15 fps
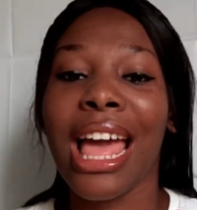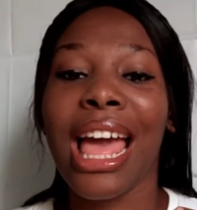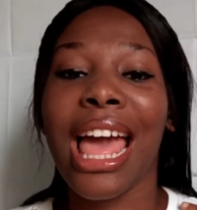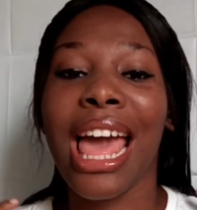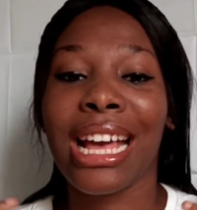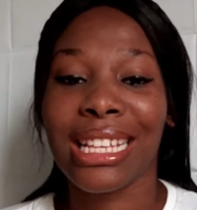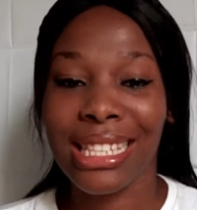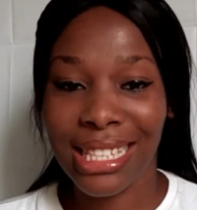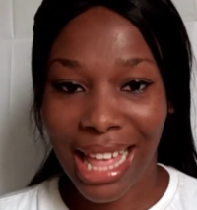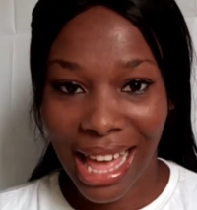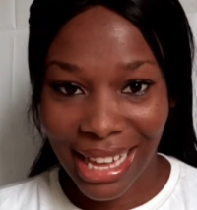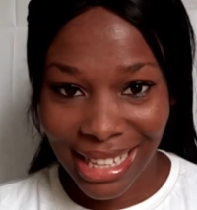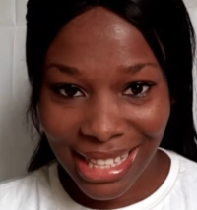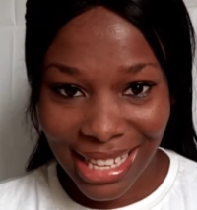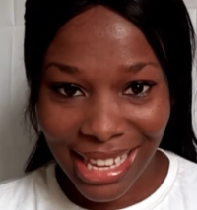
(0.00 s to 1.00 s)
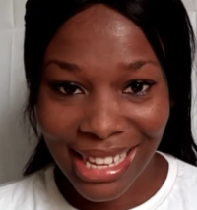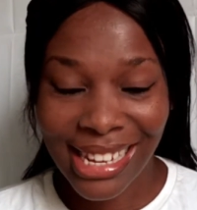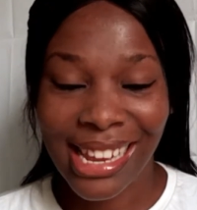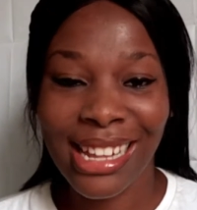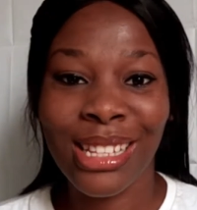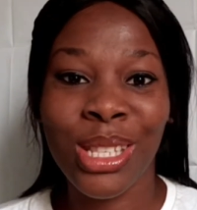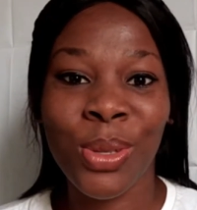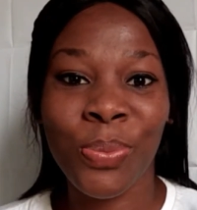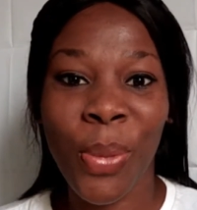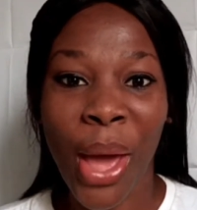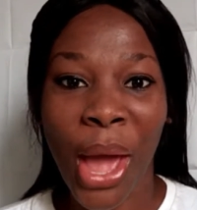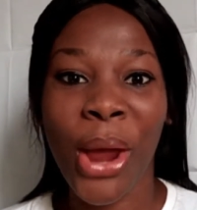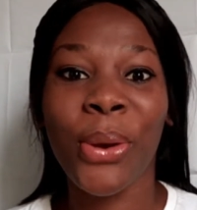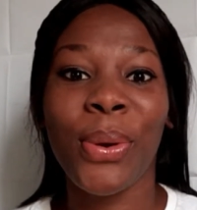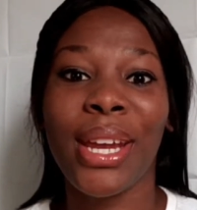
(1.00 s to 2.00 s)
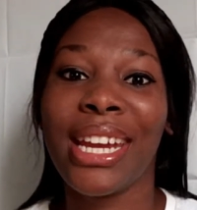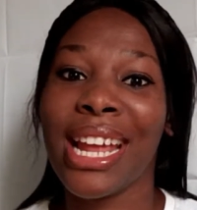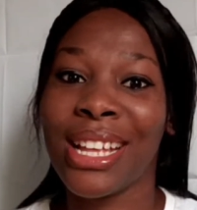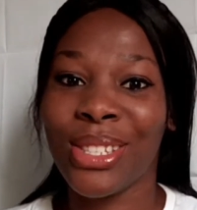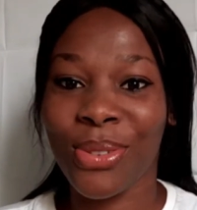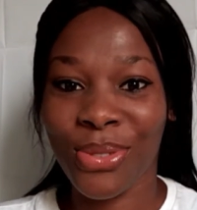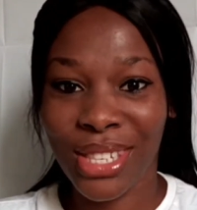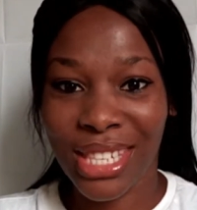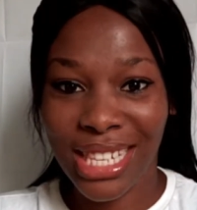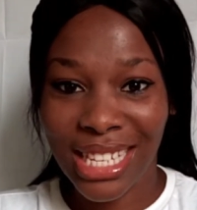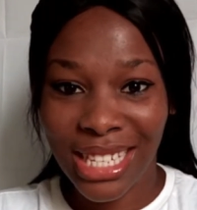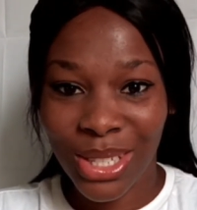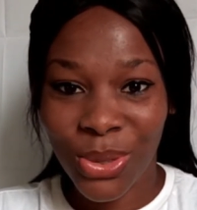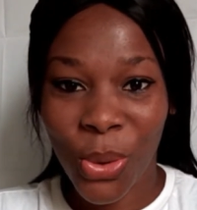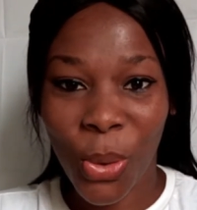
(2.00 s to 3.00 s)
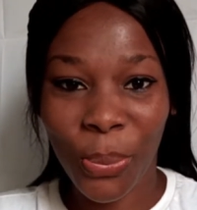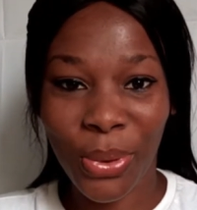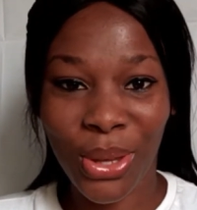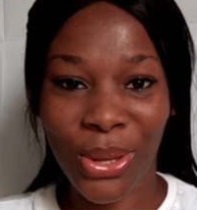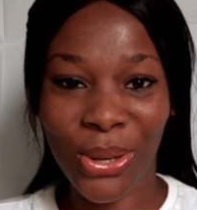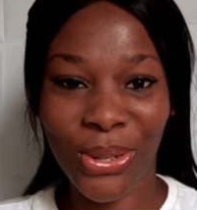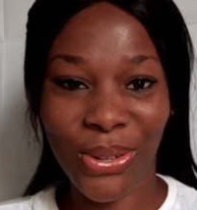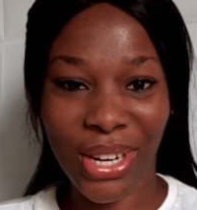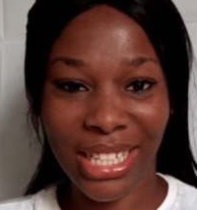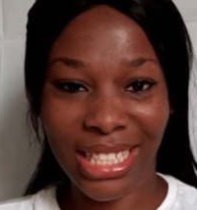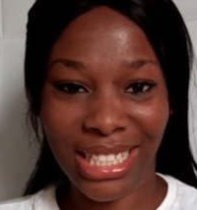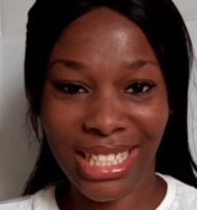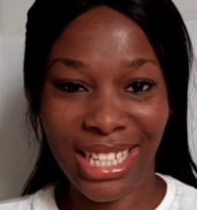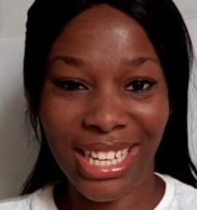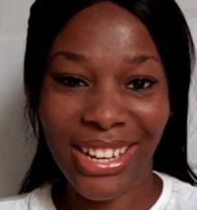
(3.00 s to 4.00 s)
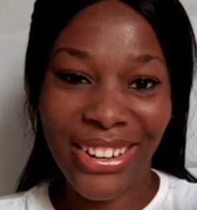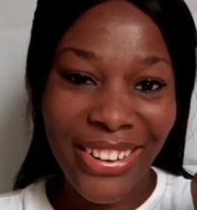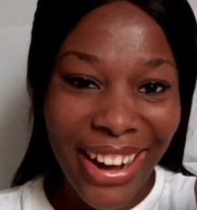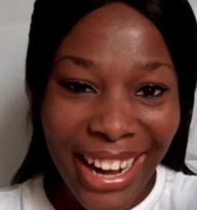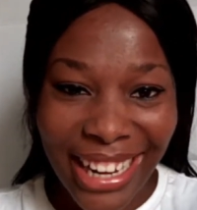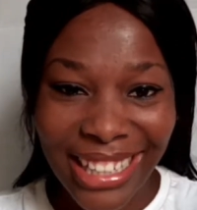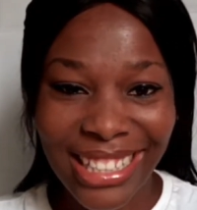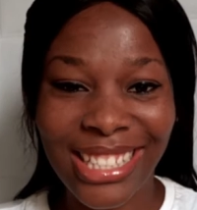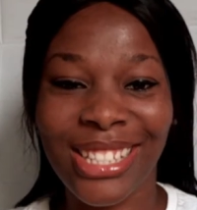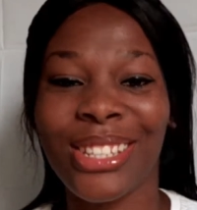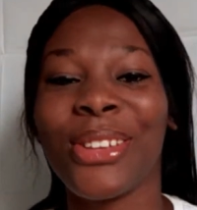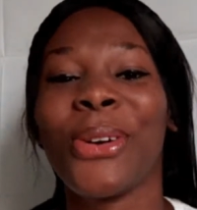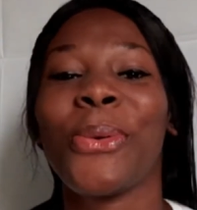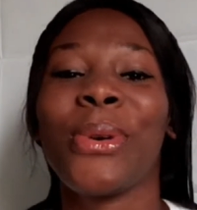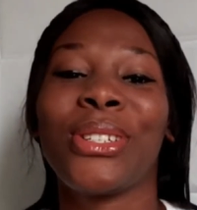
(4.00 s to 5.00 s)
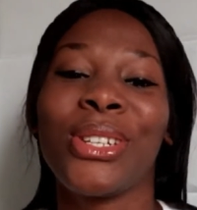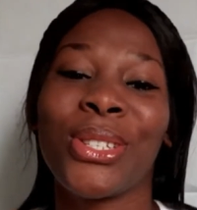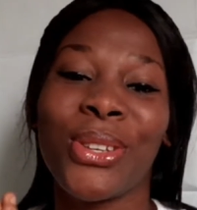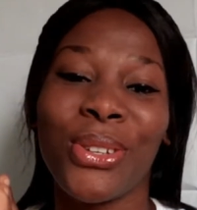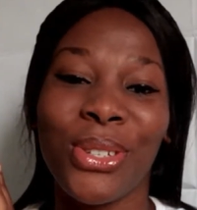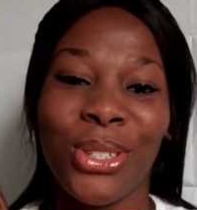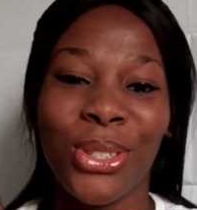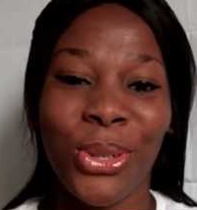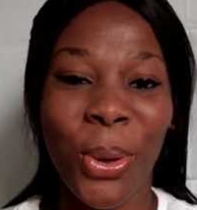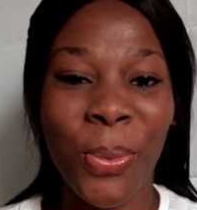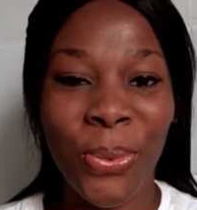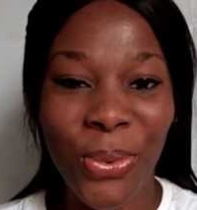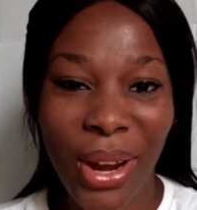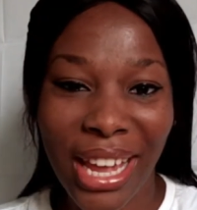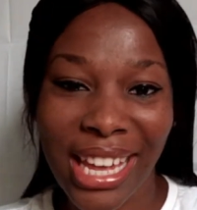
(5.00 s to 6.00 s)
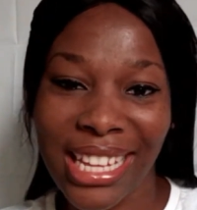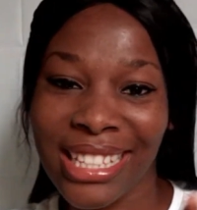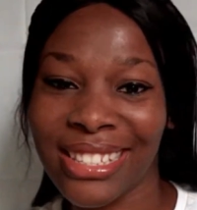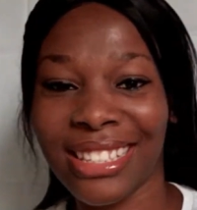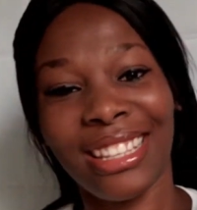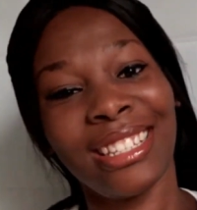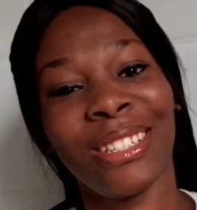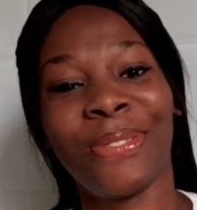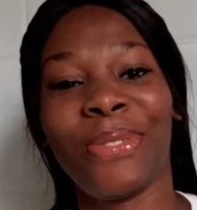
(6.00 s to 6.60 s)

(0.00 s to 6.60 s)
exciting, inspiring, as you've seen the topic already, all right? So we're just going to jump right into this